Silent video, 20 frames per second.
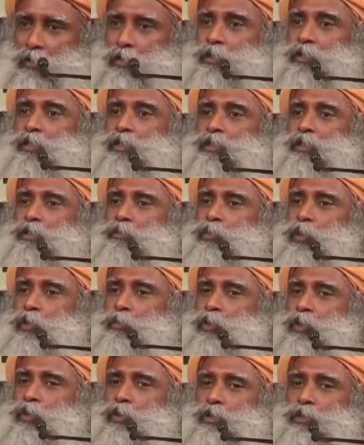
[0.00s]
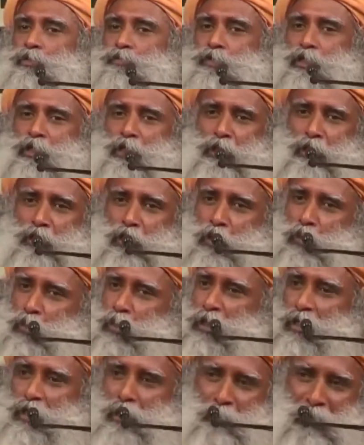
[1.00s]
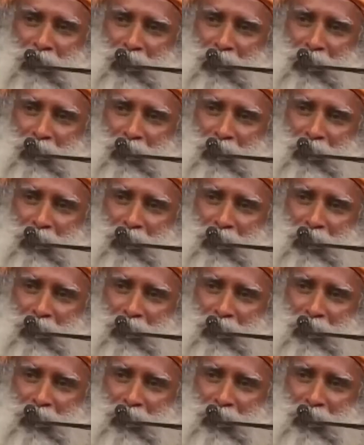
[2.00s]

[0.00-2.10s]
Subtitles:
This is simply because we did not do inner